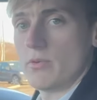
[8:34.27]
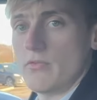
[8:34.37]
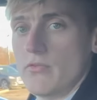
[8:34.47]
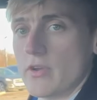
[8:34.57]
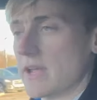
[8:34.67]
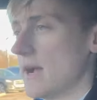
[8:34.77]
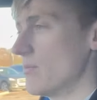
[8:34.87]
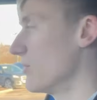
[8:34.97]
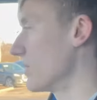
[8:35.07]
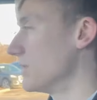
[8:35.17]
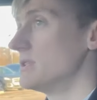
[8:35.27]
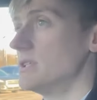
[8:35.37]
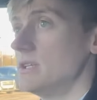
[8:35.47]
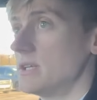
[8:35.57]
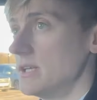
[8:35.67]
with the camera, because
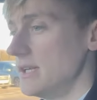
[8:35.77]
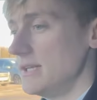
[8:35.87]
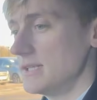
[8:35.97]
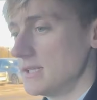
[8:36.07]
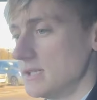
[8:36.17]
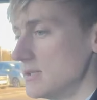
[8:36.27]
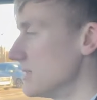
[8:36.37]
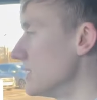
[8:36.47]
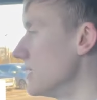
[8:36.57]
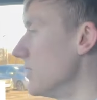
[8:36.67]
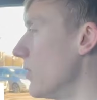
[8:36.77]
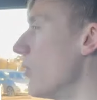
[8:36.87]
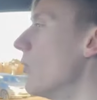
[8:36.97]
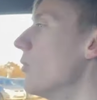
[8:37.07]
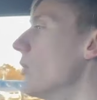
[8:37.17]
you can easily just see
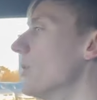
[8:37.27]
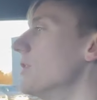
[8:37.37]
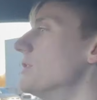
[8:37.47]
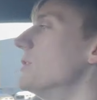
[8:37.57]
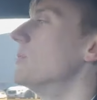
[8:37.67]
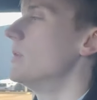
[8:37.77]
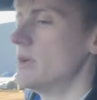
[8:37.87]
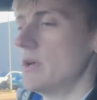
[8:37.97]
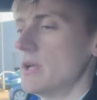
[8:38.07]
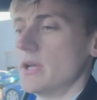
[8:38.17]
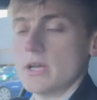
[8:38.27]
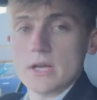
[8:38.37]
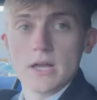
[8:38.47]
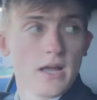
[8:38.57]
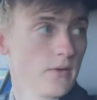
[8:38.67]
what you're doing.
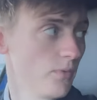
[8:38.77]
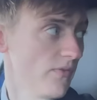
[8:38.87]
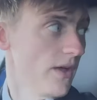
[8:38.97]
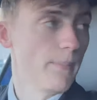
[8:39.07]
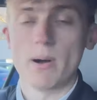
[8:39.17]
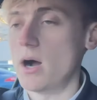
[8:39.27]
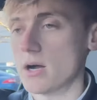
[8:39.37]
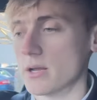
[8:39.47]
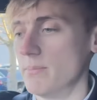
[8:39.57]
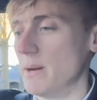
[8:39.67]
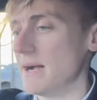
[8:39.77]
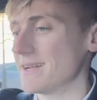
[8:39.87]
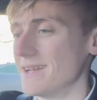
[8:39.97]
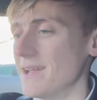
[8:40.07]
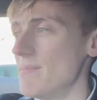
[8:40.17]
And with that parking
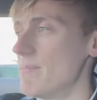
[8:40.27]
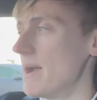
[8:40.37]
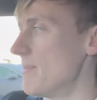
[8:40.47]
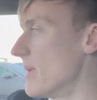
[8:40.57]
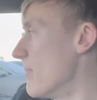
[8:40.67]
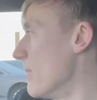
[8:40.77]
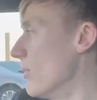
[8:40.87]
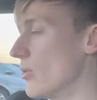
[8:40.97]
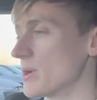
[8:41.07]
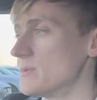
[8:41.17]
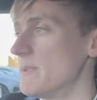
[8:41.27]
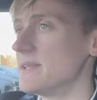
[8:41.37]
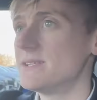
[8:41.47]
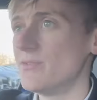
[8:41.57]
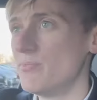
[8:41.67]
pack, it might be a bit more
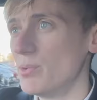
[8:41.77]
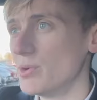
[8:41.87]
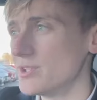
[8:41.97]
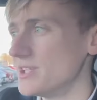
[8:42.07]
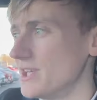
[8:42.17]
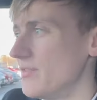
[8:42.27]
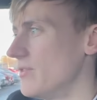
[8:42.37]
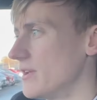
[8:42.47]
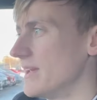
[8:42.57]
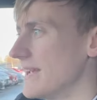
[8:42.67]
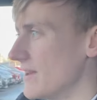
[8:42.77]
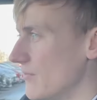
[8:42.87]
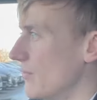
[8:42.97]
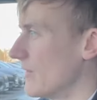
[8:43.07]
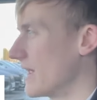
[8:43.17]
expensive, but if you can get it
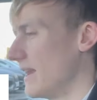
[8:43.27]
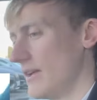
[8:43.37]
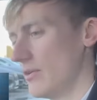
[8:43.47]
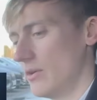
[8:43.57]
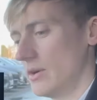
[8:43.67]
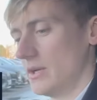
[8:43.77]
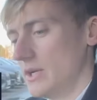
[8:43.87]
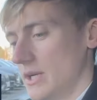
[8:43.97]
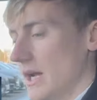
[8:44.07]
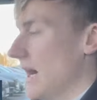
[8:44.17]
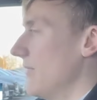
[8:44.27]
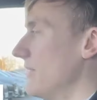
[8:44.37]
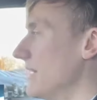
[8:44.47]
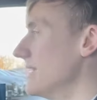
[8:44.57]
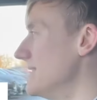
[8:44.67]
for the Clio, I
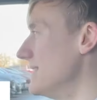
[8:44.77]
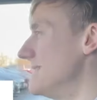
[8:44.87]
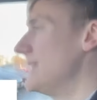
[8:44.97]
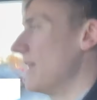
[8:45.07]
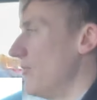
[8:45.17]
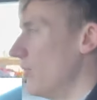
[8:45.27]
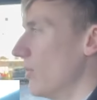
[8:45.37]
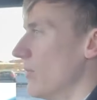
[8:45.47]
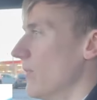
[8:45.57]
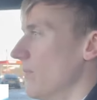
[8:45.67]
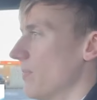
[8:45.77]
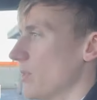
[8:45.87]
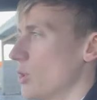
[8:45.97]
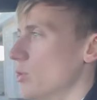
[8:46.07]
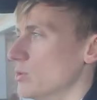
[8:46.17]
think it's a default
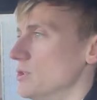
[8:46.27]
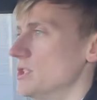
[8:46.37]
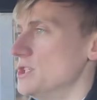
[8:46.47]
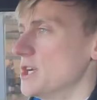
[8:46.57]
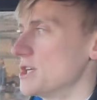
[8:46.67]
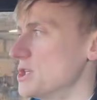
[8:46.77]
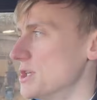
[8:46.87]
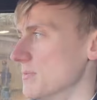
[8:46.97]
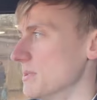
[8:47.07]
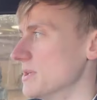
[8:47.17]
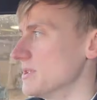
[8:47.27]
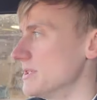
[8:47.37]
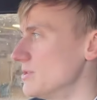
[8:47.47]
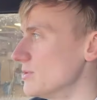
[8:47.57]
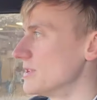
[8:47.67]
good suggestion, because
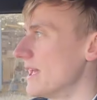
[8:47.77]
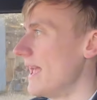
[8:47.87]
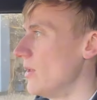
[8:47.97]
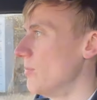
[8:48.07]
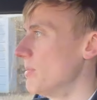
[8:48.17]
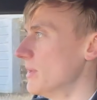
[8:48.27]
it does help